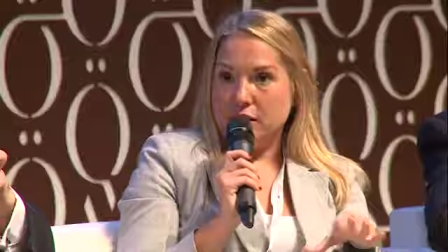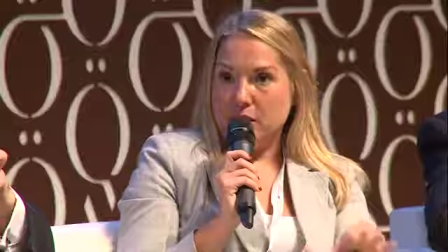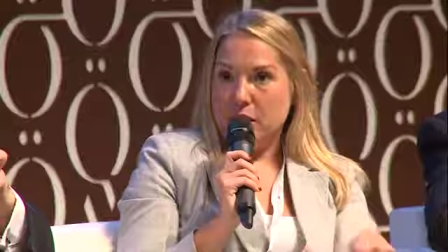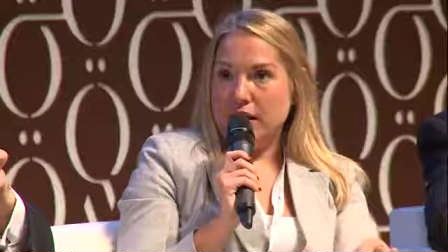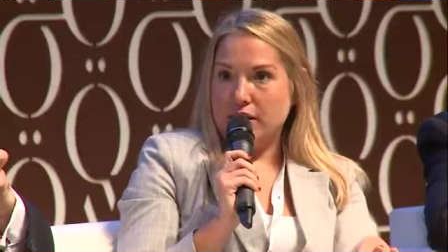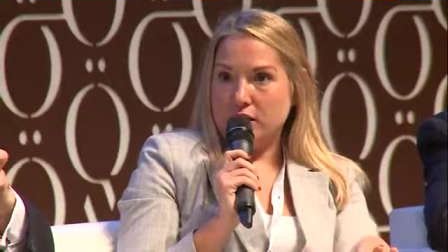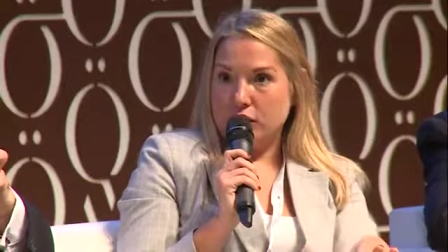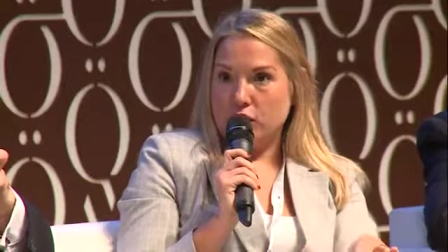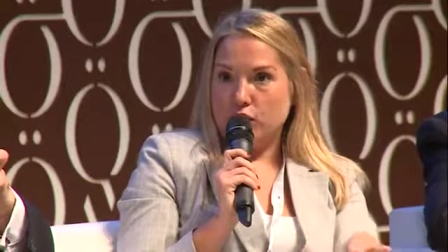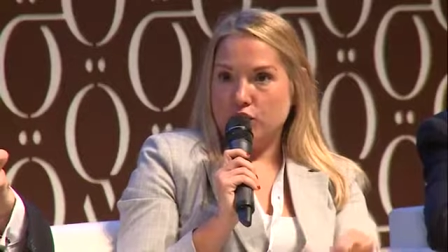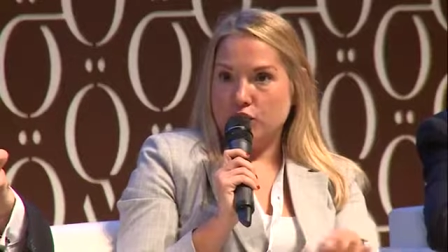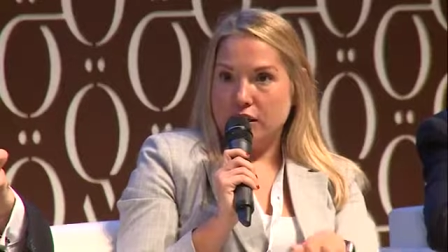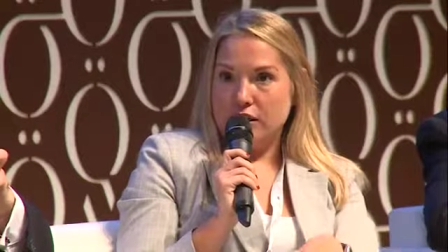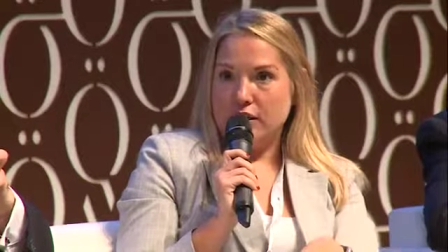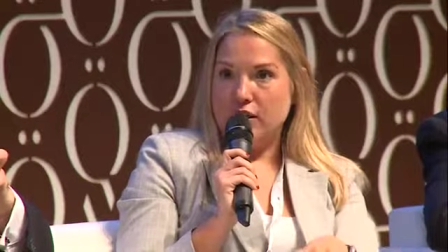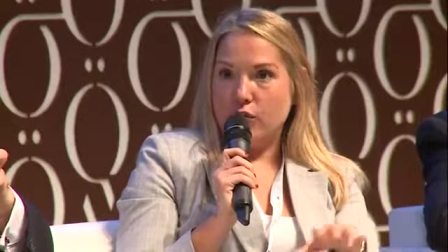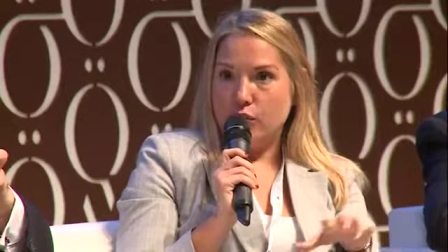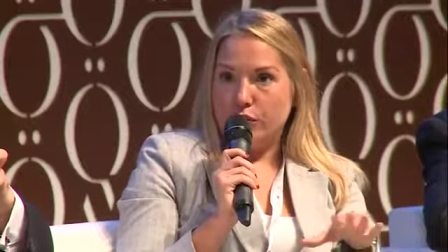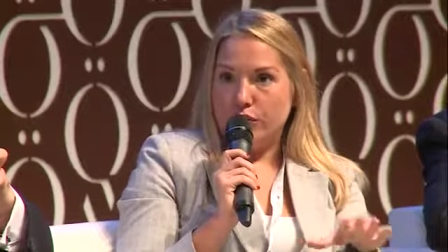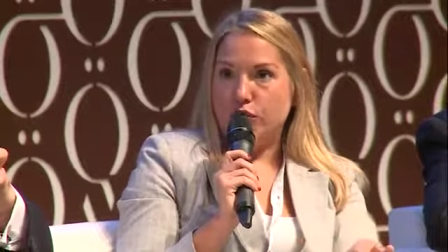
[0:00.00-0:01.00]
in Mexico
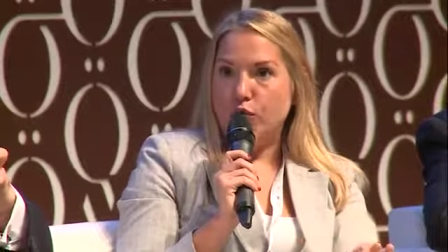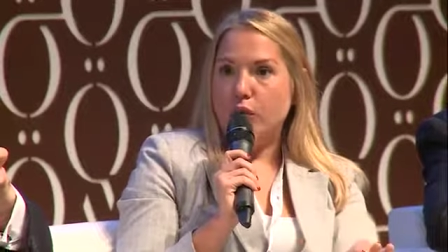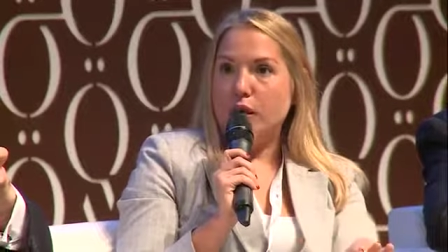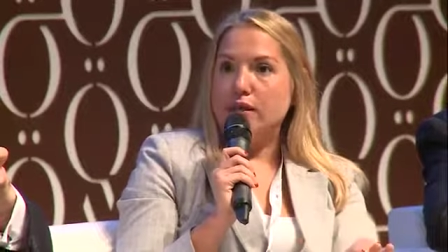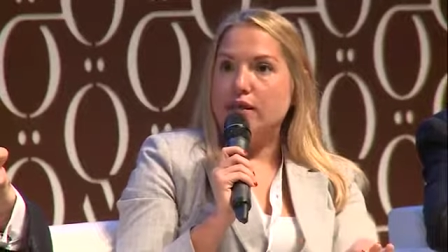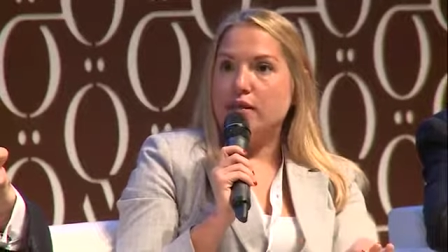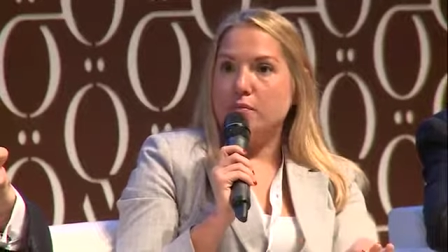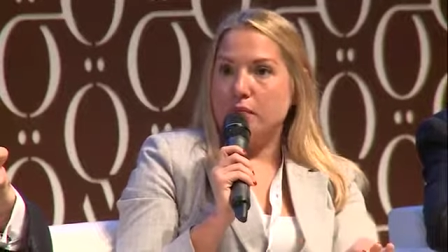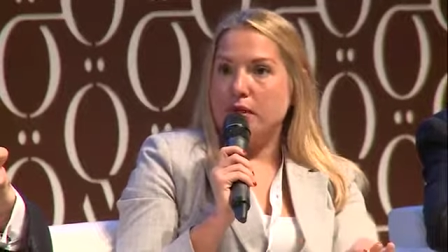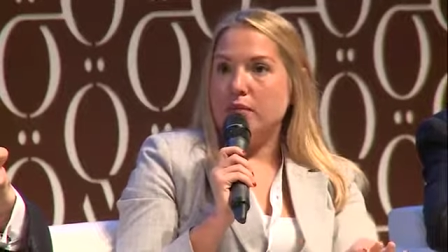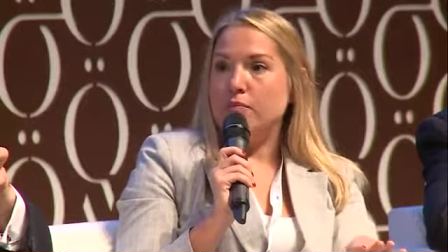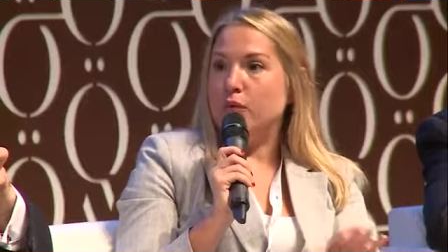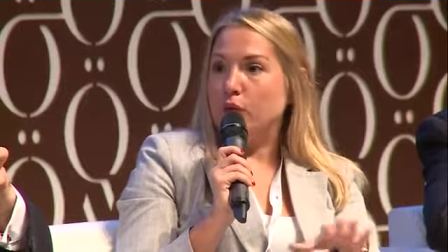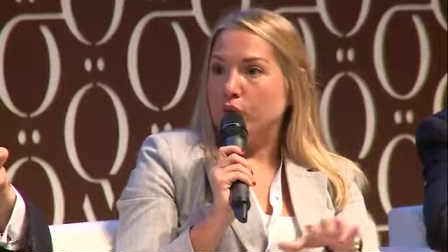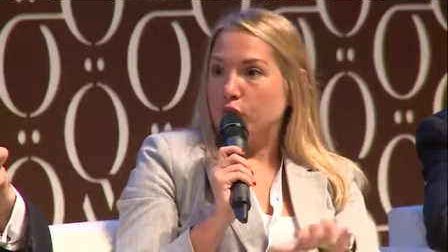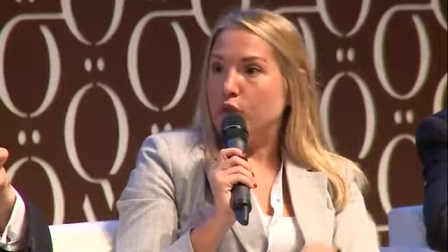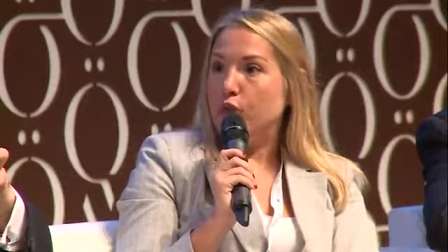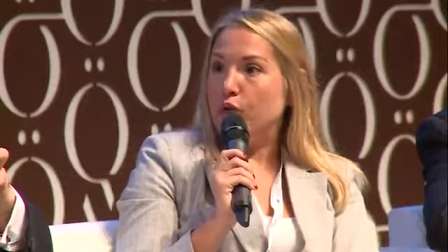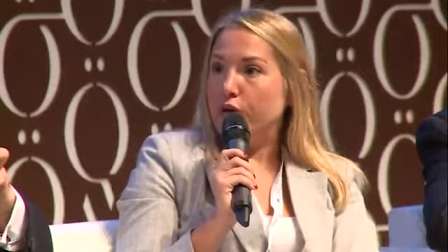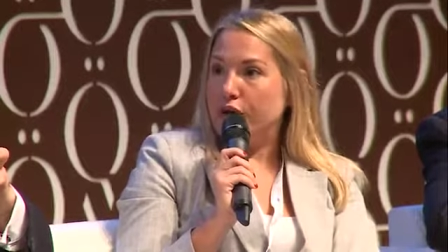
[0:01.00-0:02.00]
City with 20 people
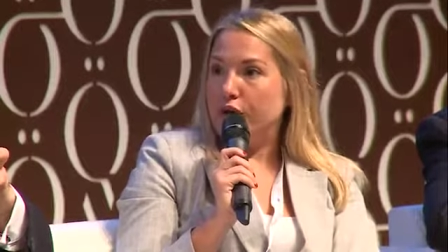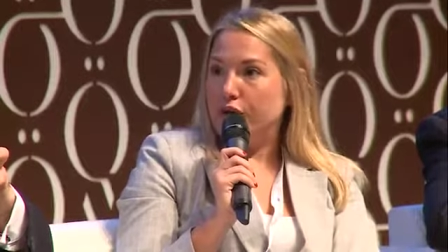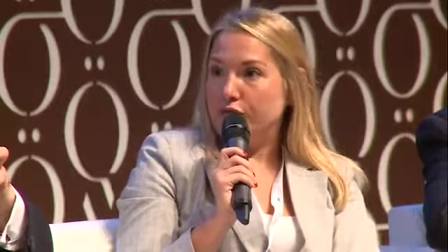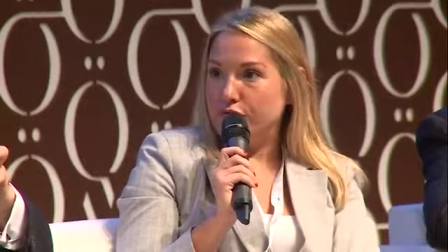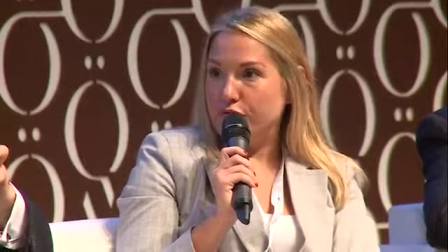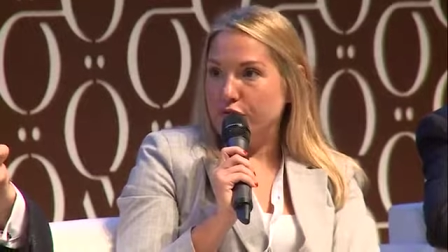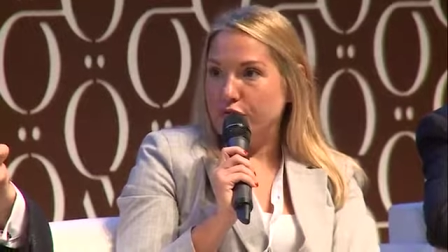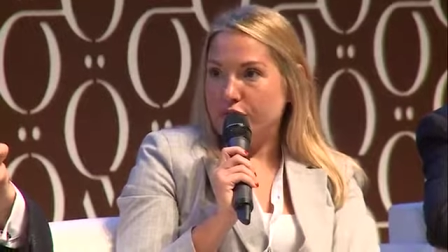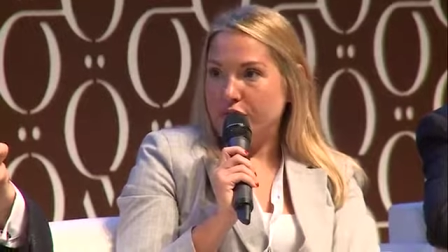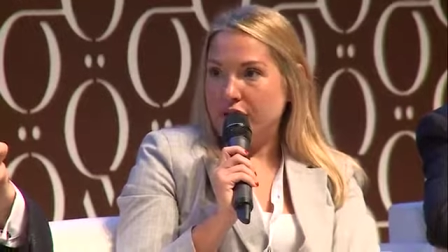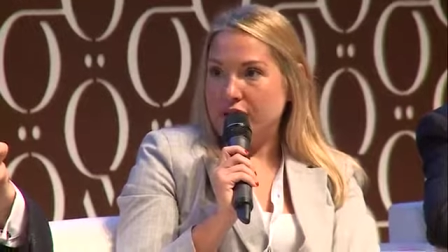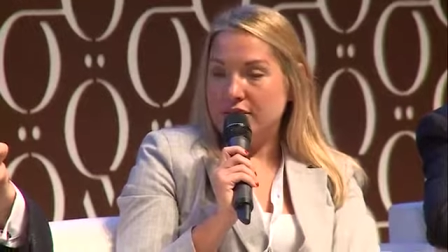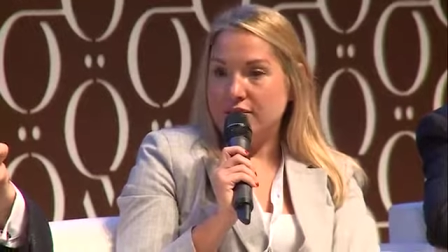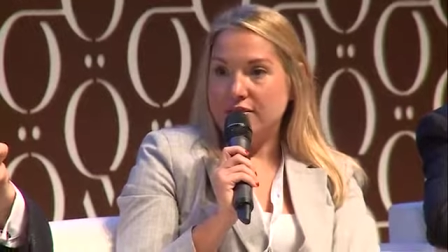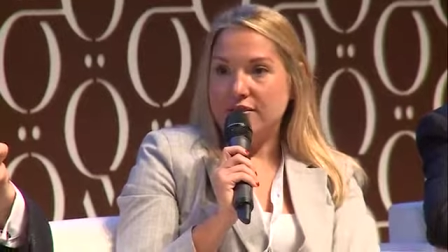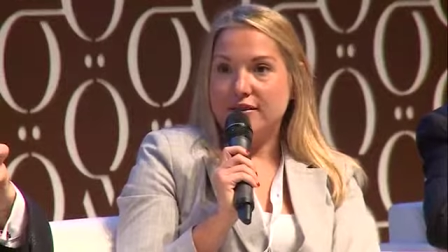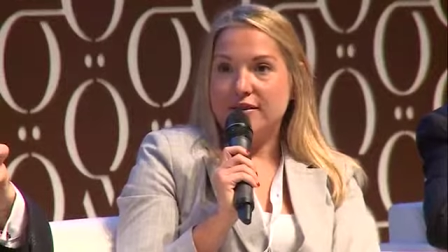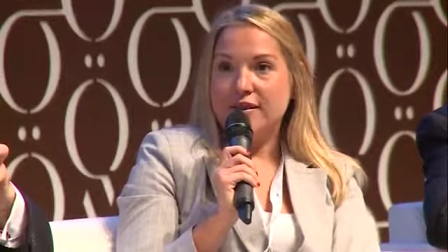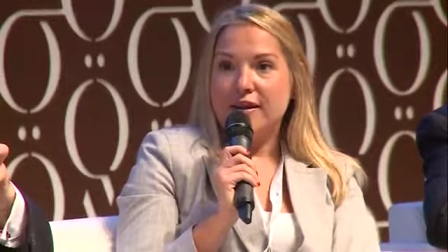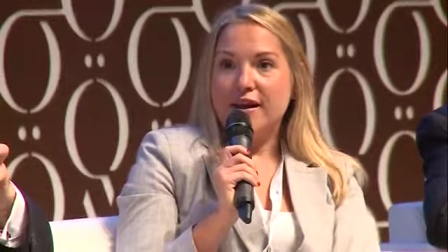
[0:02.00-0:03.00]
working for
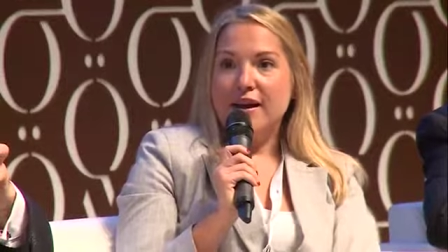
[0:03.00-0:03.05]
us.